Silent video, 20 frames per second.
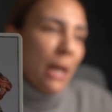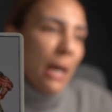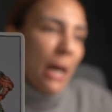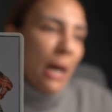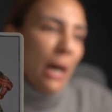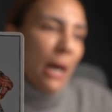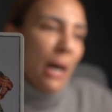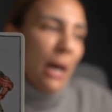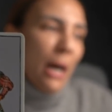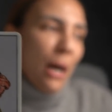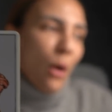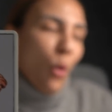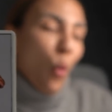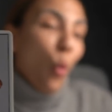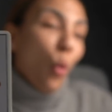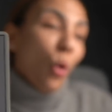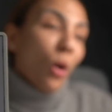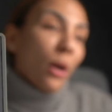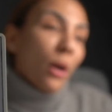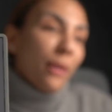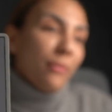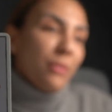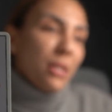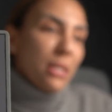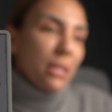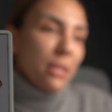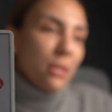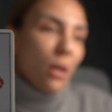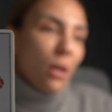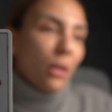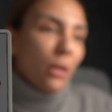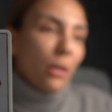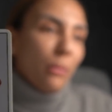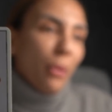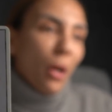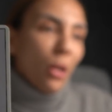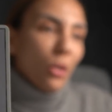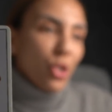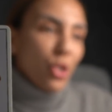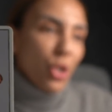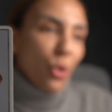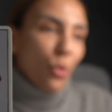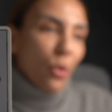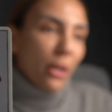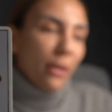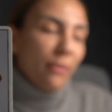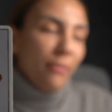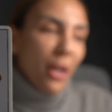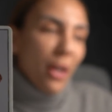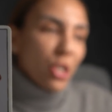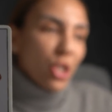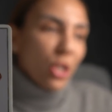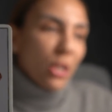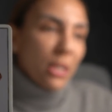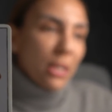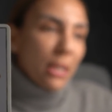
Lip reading: Or if this is not an apology or a confession,